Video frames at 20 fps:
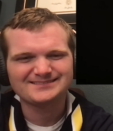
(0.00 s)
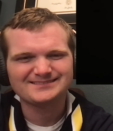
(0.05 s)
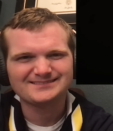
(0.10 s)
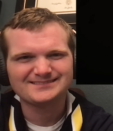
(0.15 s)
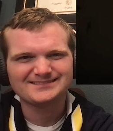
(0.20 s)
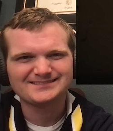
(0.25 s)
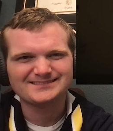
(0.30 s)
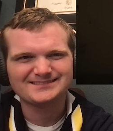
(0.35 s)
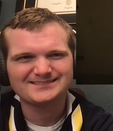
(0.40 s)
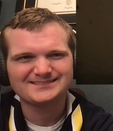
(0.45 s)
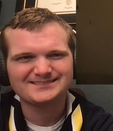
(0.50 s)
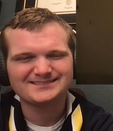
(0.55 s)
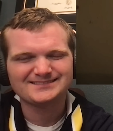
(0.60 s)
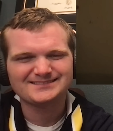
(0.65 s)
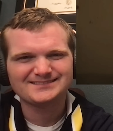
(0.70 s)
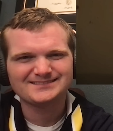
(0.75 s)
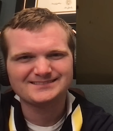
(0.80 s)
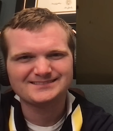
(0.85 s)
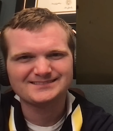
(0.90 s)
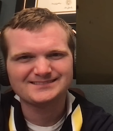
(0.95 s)

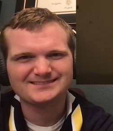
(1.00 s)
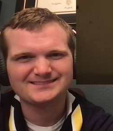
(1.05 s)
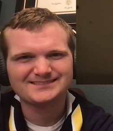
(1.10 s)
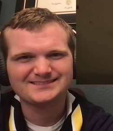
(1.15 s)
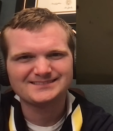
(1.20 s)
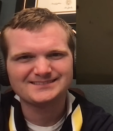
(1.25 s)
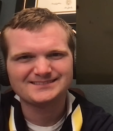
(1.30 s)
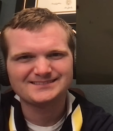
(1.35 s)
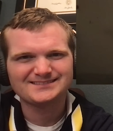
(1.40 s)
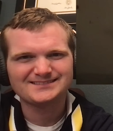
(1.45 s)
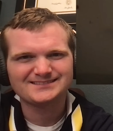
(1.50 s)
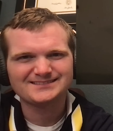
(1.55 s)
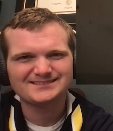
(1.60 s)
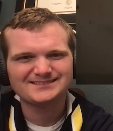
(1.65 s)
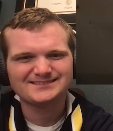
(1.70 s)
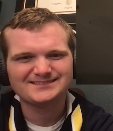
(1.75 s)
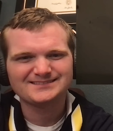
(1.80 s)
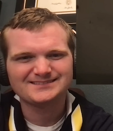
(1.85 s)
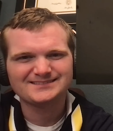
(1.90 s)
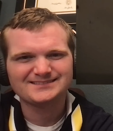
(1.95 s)

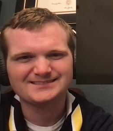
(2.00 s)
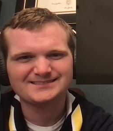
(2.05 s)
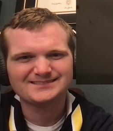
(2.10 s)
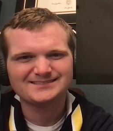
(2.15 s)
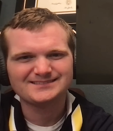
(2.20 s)
Nobody speaks.